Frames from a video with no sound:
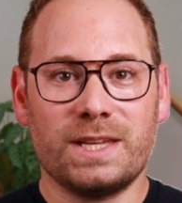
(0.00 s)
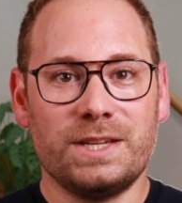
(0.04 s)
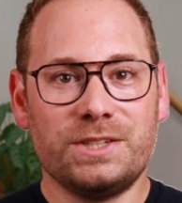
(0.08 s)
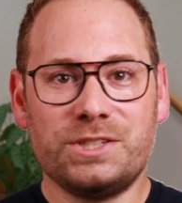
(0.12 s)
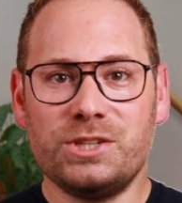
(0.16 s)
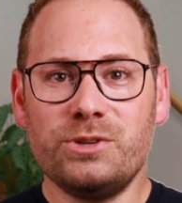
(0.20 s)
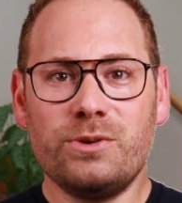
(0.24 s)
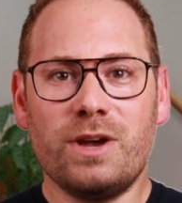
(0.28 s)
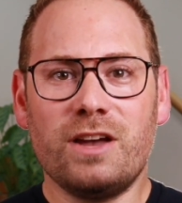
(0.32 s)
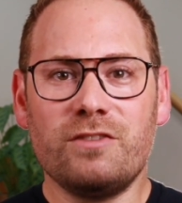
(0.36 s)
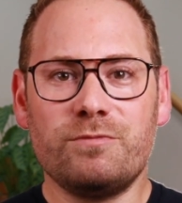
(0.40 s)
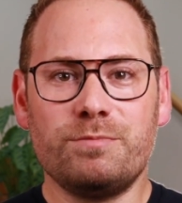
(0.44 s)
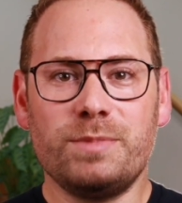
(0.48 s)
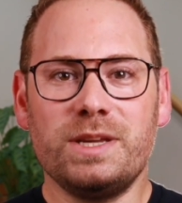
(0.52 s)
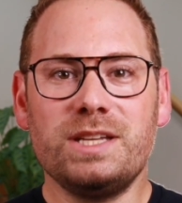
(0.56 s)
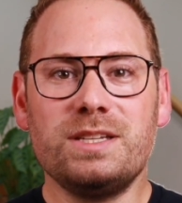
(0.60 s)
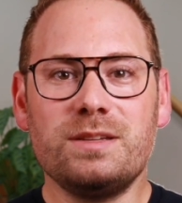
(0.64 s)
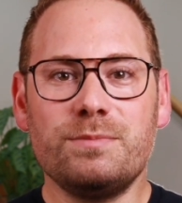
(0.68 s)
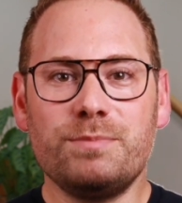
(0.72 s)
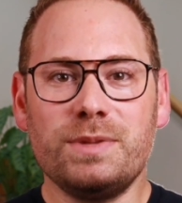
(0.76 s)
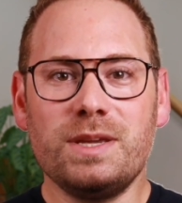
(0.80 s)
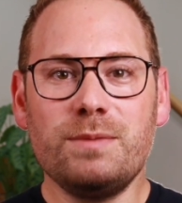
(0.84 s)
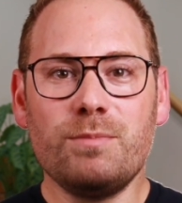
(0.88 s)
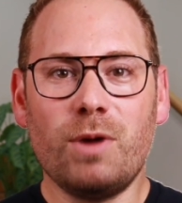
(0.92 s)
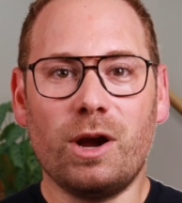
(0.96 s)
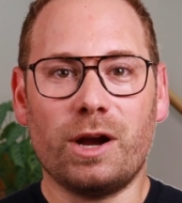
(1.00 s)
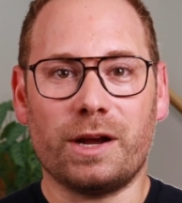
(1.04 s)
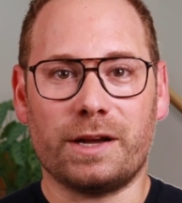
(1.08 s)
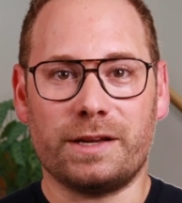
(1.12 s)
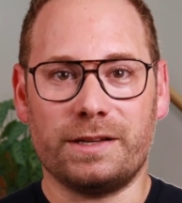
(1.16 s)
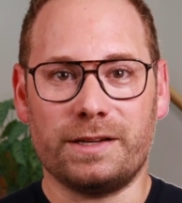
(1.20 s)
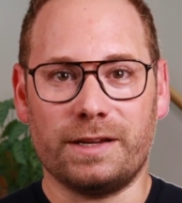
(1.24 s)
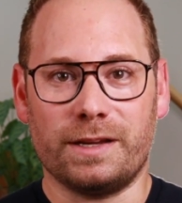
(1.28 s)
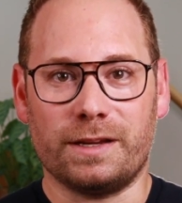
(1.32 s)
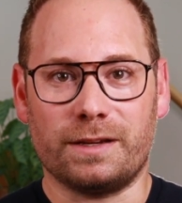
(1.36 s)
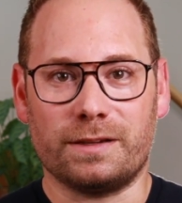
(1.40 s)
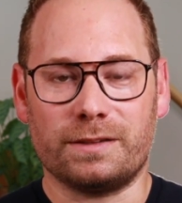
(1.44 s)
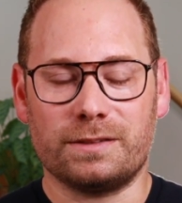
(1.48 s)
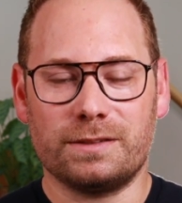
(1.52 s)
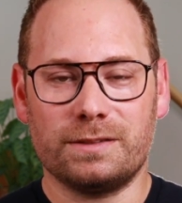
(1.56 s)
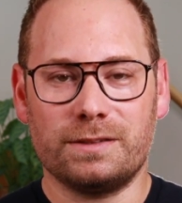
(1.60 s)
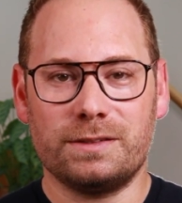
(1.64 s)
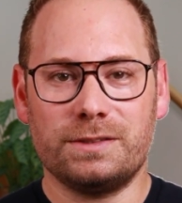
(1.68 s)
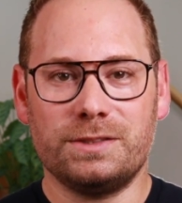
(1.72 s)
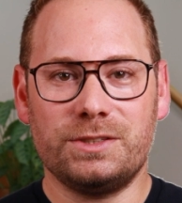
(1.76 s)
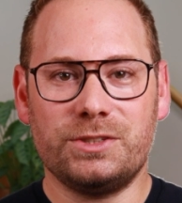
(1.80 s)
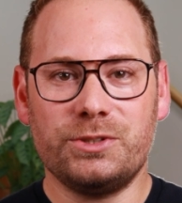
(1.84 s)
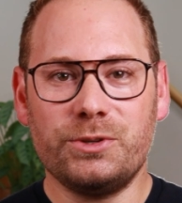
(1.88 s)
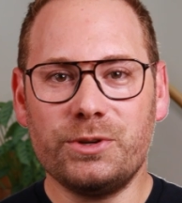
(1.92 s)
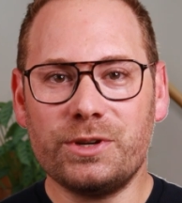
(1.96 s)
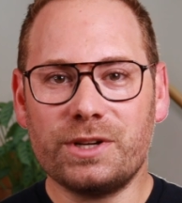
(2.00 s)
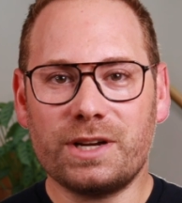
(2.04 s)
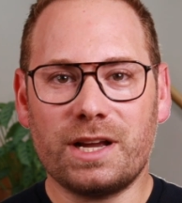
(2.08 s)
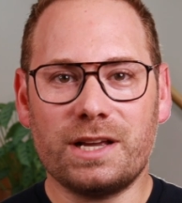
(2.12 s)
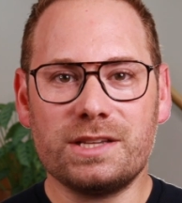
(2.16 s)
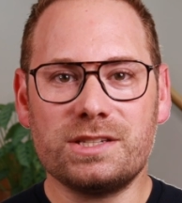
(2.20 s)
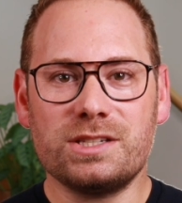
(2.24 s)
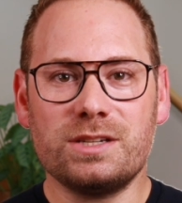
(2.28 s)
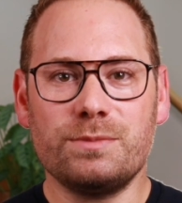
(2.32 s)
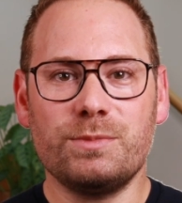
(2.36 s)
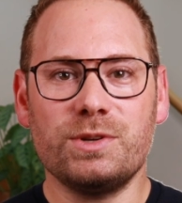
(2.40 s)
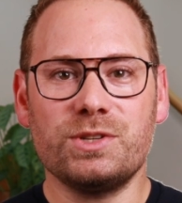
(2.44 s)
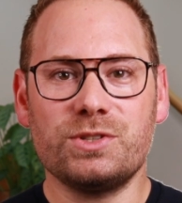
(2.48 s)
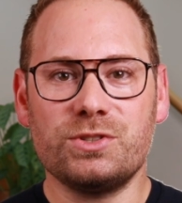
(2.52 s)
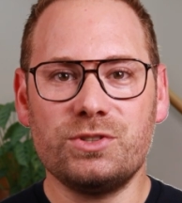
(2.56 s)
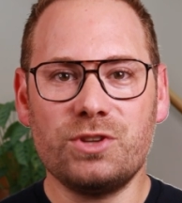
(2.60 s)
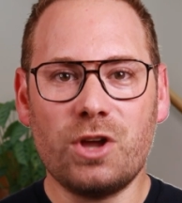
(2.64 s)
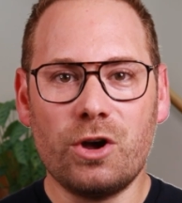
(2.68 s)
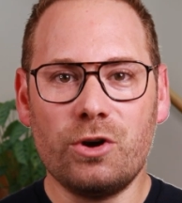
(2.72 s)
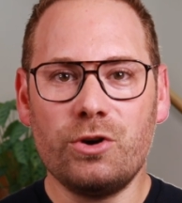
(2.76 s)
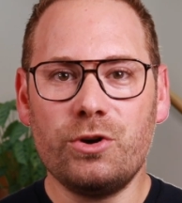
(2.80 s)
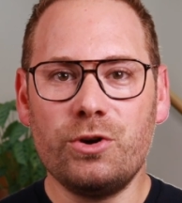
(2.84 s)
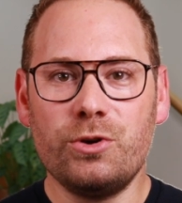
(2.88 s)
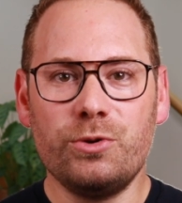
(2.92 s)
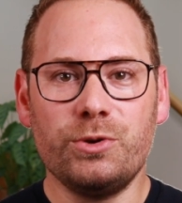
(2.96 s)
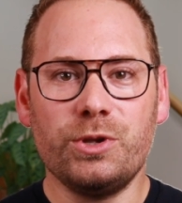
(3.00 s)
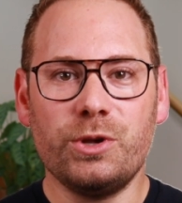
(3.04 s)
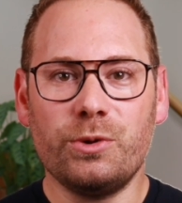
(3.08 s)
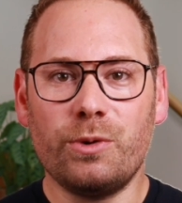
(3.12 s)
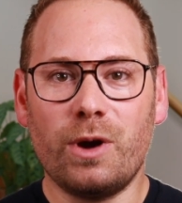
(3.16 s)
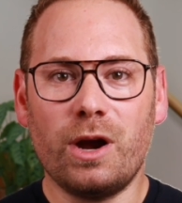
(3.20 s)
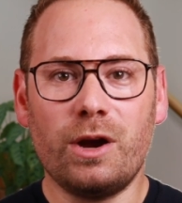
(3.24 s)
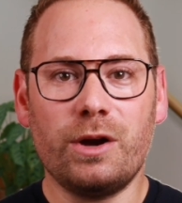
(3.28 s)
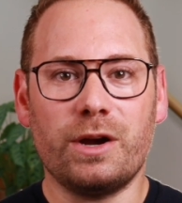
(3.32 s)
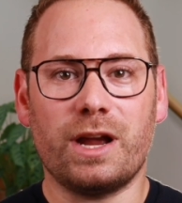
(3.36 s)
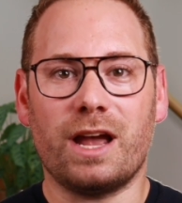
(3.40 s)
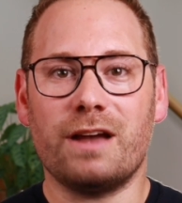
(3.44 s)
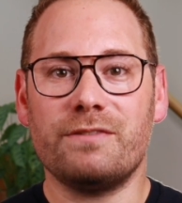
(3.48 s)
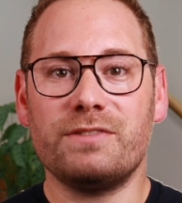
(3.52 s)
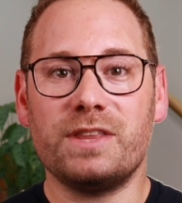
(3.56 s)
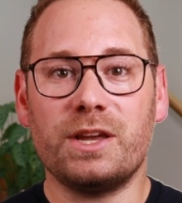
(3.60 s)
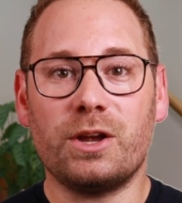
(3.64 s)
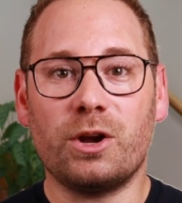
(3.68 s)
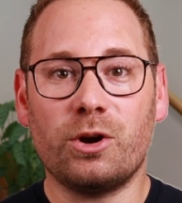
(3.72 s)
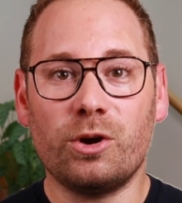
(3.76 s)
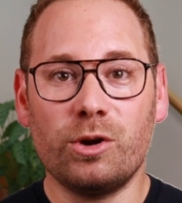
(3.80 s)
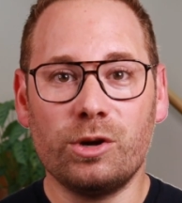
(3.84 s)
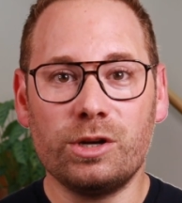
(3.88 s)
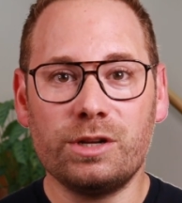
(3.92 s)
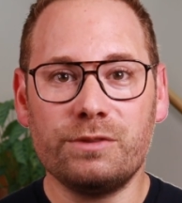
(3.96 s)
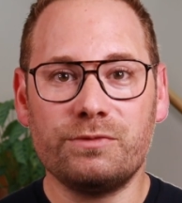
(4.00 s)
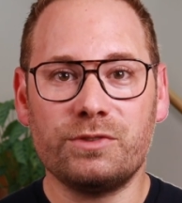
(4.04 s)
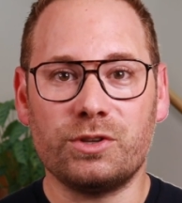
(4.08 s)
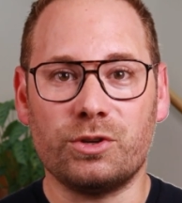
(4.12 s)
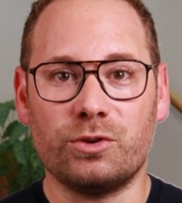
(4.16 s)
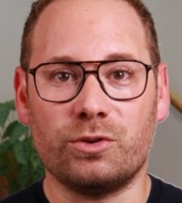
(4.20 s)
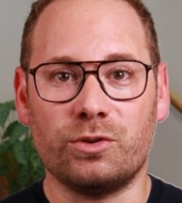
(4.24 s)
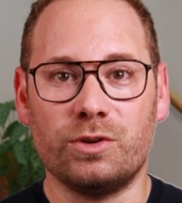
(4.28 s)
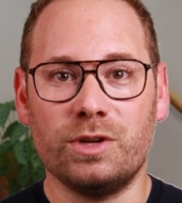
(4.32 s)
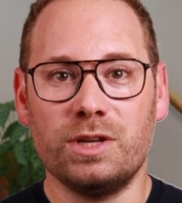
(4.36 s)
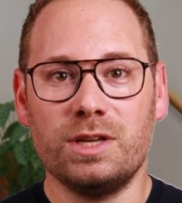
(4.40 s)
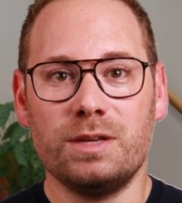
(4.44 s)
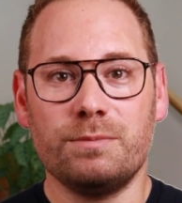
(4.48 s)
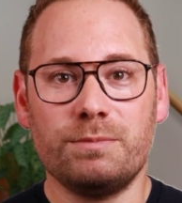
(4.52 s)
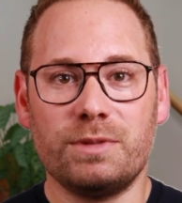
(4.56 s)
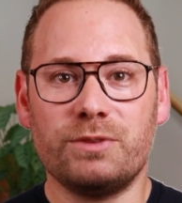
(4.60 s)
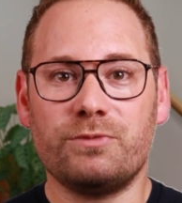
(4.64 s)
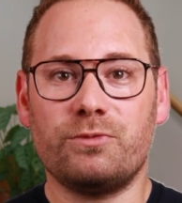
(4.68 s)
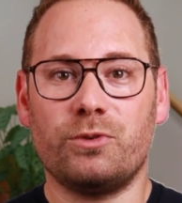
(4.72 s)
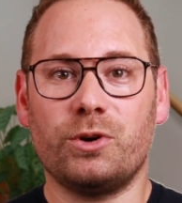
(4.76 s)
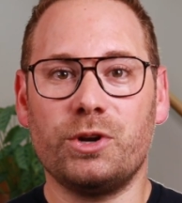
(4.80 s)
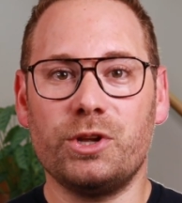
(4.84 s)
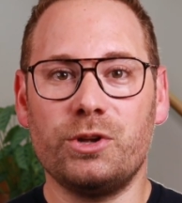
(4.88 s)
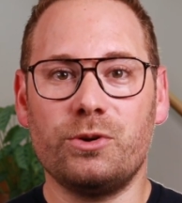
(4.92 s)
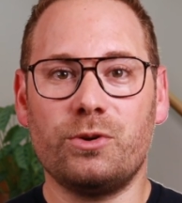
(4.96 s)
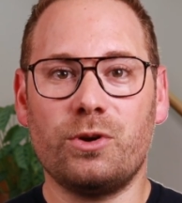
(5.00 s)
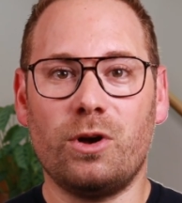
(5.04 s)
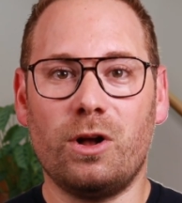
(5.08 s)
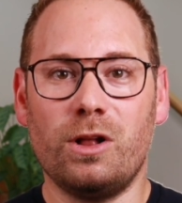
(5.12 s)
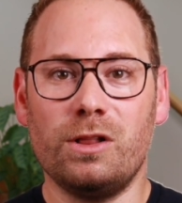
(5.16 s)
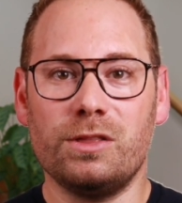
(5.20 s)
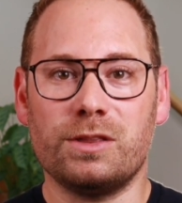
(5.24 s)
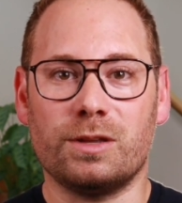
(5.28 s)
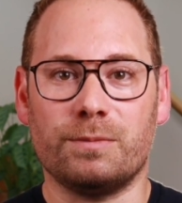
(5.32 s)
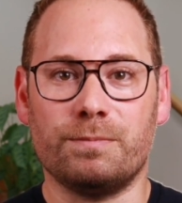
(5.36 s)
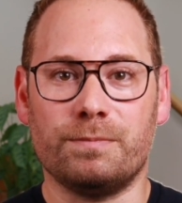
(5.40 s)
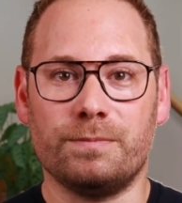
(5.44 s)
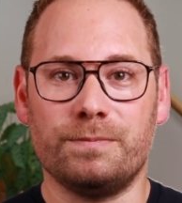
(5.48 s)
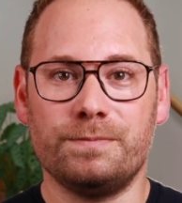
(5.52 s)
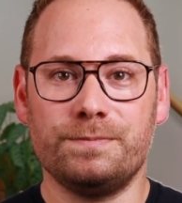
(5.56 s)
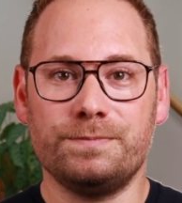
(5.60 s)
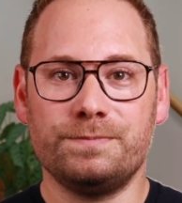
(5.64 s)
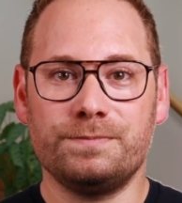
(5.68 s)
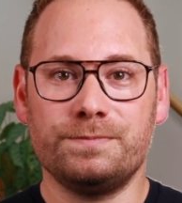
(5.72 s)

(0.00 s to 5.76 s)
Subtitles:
Do you have B2B marketing? Do your customers know who you are? Have they heard of you before you call them?